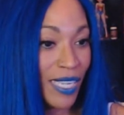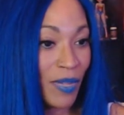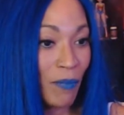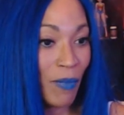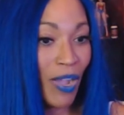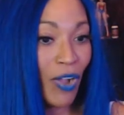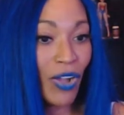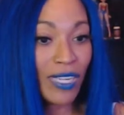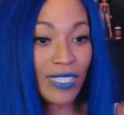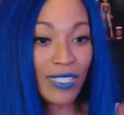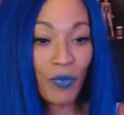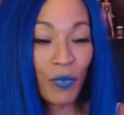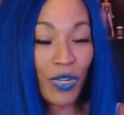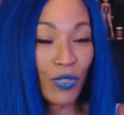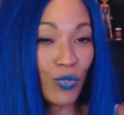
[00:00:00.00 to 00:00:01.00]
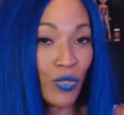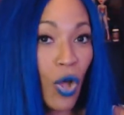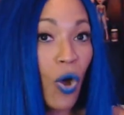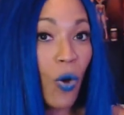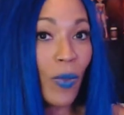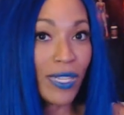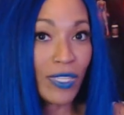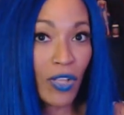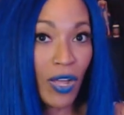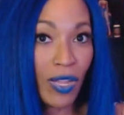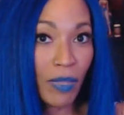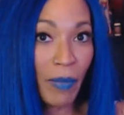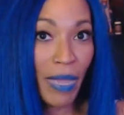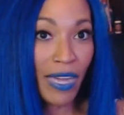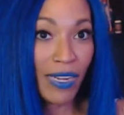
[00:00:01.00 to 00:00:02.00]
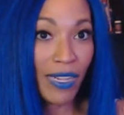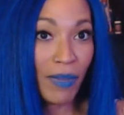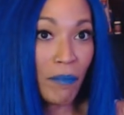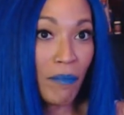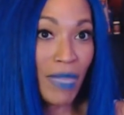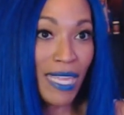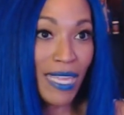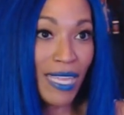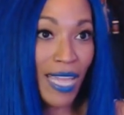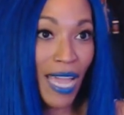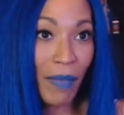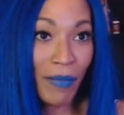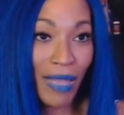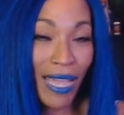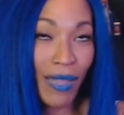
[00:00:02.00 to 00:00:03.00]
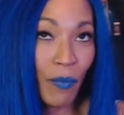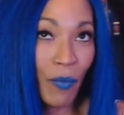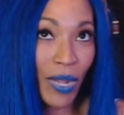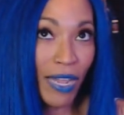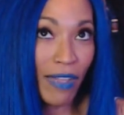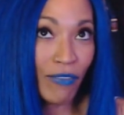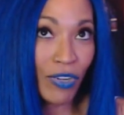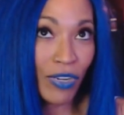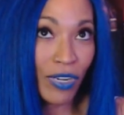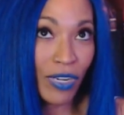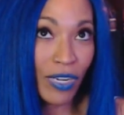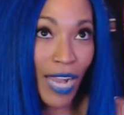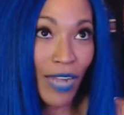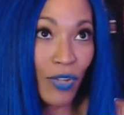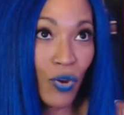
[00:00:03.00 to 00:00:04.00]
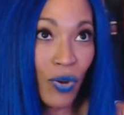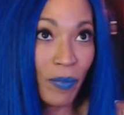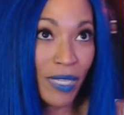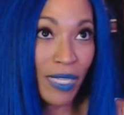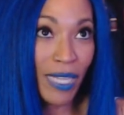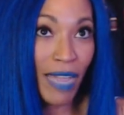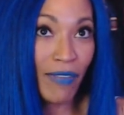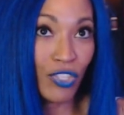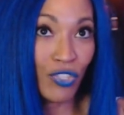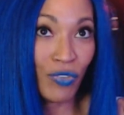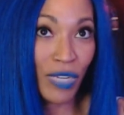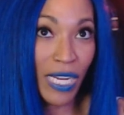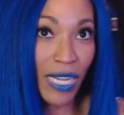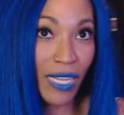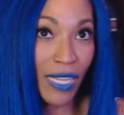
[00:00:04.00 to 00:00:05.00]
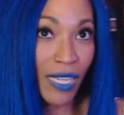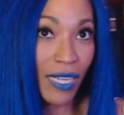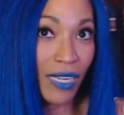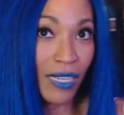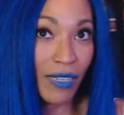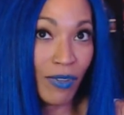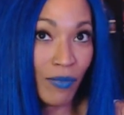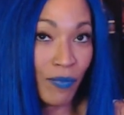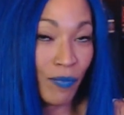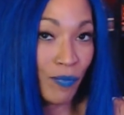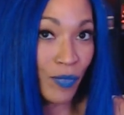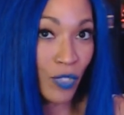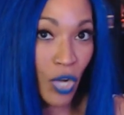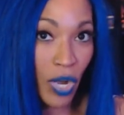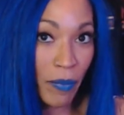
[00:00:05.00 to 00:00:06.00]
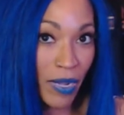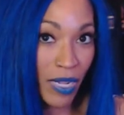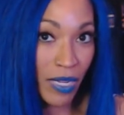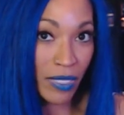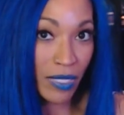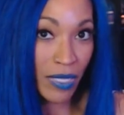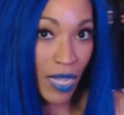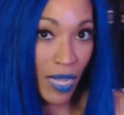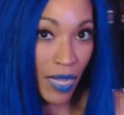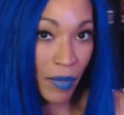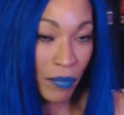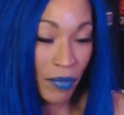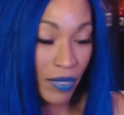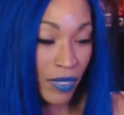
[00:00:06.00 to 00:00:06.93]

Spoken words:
My aunt is the one who's always all about it. Me, I'm like, whatever. I normally have a drink in a Starbucks cup.